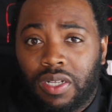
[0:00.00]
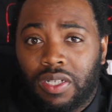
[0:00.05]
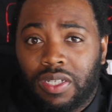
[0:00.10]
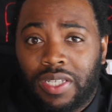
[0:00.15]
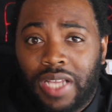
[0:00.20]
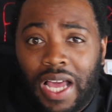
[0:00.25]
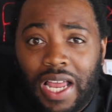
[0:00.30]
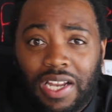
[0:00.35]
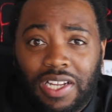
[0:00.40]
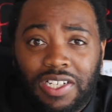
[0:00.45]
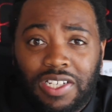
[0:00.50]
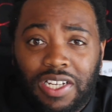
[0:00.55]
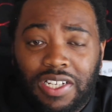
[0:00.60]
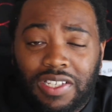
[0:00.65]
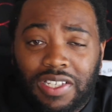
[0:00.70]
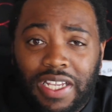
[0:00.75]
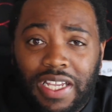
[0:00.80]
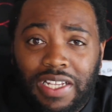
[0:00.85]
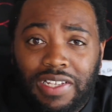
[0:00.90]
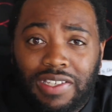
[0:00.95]
Dallas
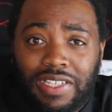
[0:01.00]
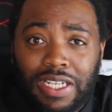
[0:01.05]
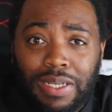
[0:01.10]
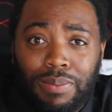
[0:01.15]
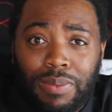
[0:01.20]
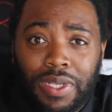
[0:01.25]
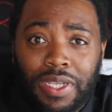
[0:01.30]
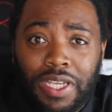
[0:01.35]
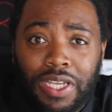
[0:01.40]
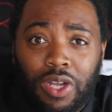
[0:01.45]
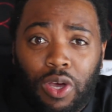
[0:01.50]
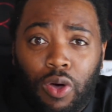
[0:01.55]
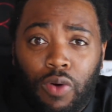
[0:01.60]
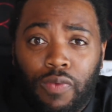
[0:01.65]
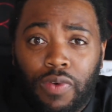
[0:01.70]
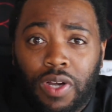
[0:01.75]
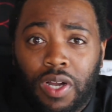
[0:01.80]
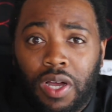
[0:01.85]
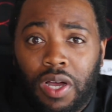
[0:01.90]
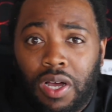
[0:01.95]
just can't seem to get
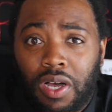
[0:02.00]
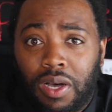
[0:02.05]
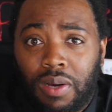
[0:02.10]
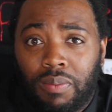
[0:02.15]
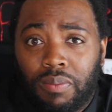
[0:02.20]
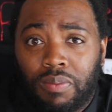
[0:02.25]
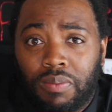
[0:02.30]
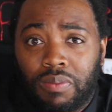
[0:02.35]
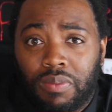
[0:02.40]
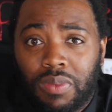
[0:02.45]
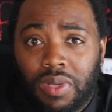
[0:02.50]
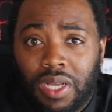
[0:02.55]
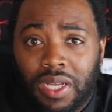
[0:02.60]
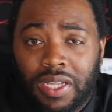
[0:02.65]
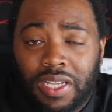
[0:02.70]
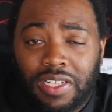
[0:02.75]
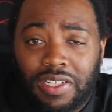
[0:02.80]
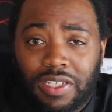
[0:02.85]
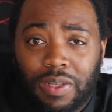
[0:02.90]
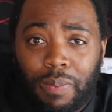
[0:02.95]
over the hump
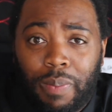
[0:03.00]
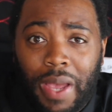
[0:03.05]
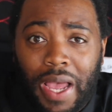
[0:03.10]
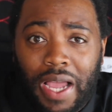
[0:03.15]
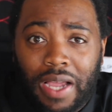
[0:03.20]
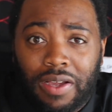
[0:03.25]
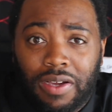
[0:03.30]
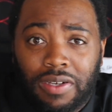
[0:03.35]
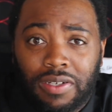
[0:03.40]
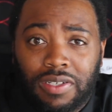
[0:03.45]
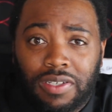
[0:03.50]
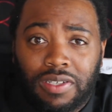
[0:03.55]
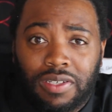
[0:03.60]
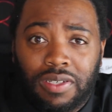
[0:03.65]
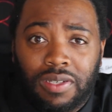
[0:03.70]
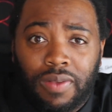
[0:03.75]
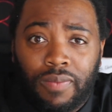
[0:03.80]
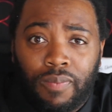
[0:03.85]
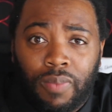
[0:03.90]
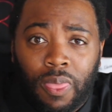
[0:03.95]
against the Packers.